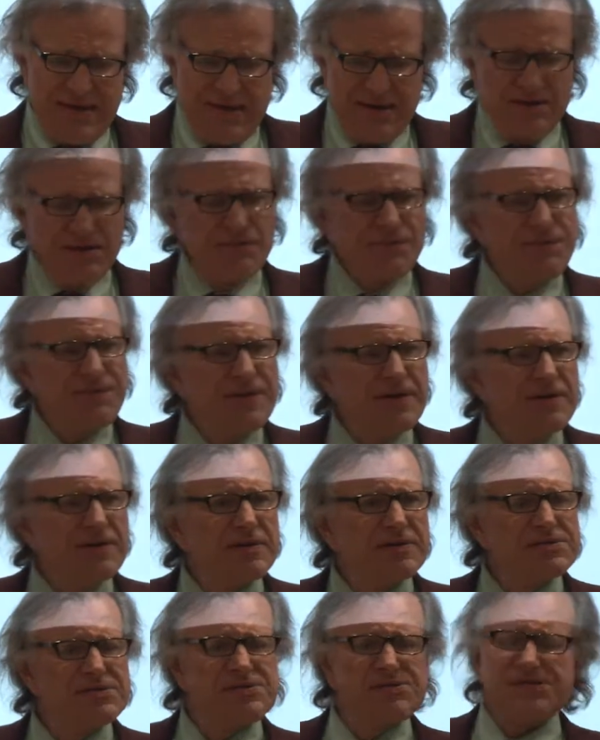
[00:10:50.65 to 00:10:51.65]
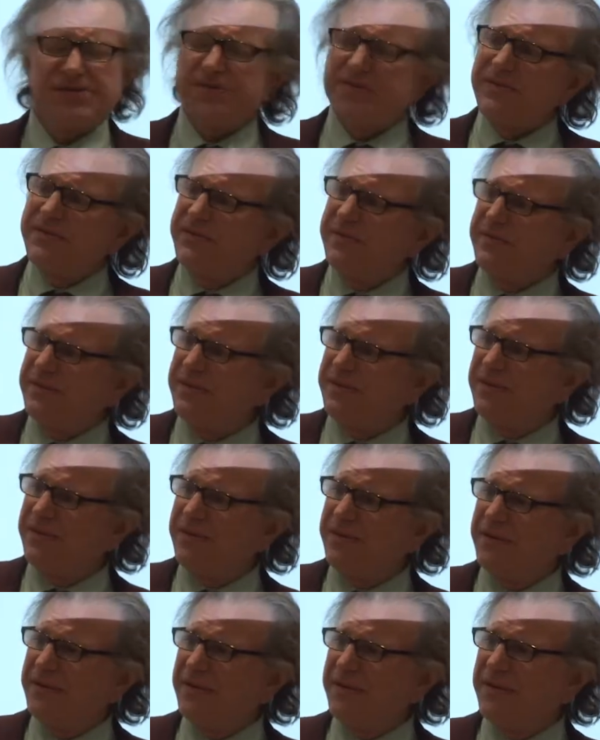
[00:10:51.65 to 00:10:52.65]
interference,
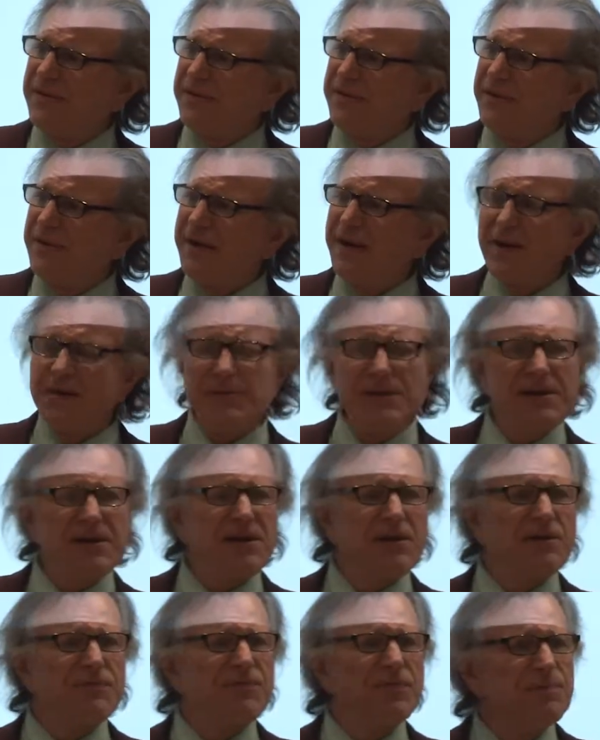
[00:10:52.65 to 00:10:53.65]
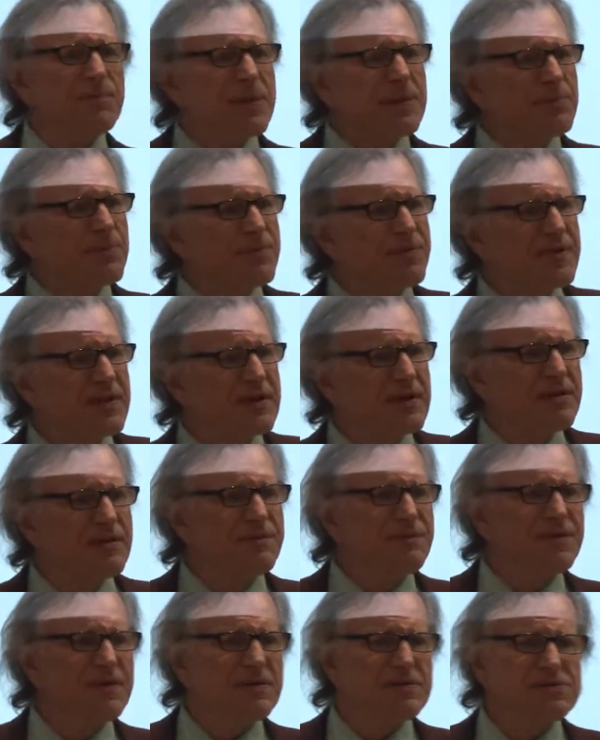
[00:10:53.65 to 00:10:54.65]
you got to be careful. People think
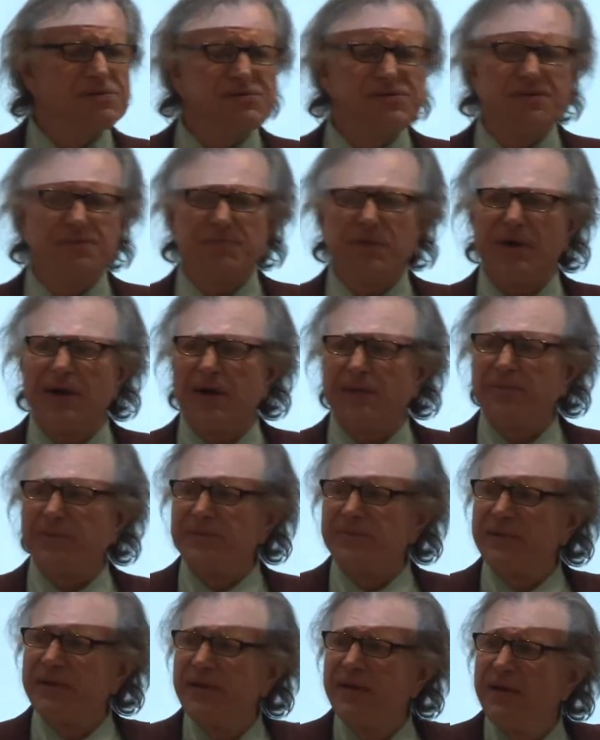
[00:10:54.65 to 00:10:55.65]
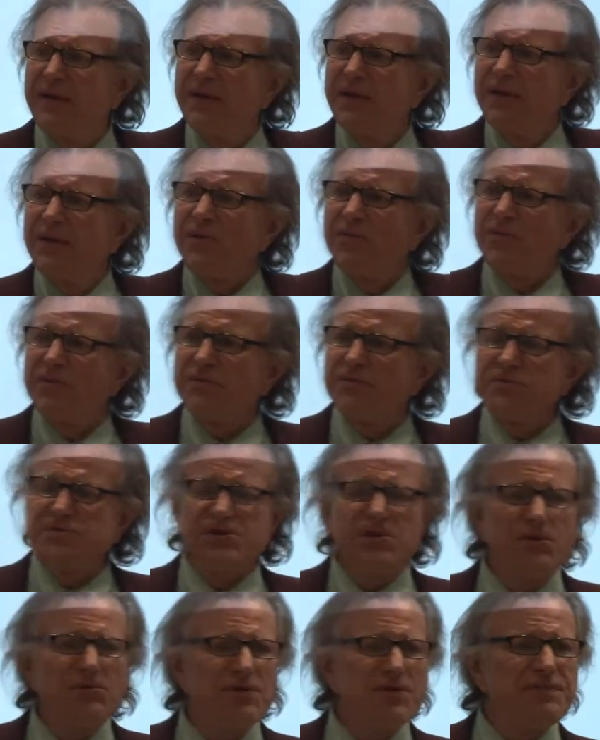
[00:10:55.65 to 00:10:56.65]
interference is the problem. Well, there was
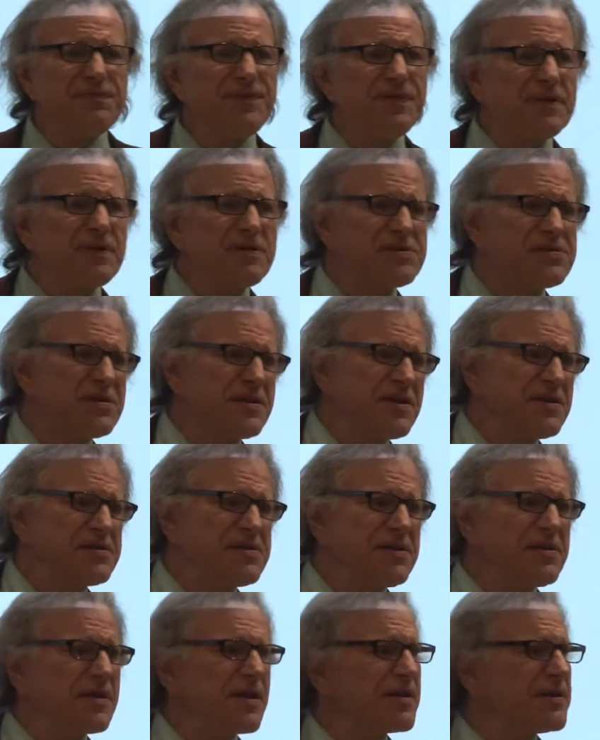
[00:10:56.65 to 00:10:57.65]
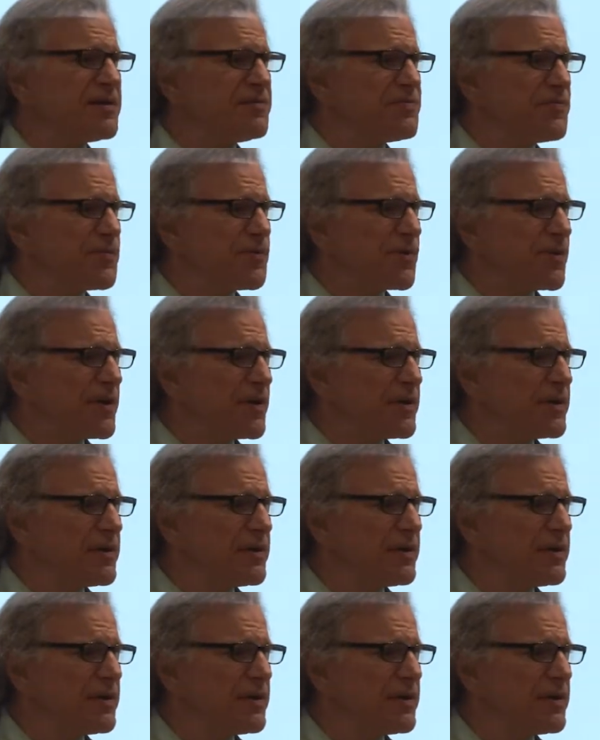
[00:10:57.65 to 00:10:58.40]
no interference in 1894.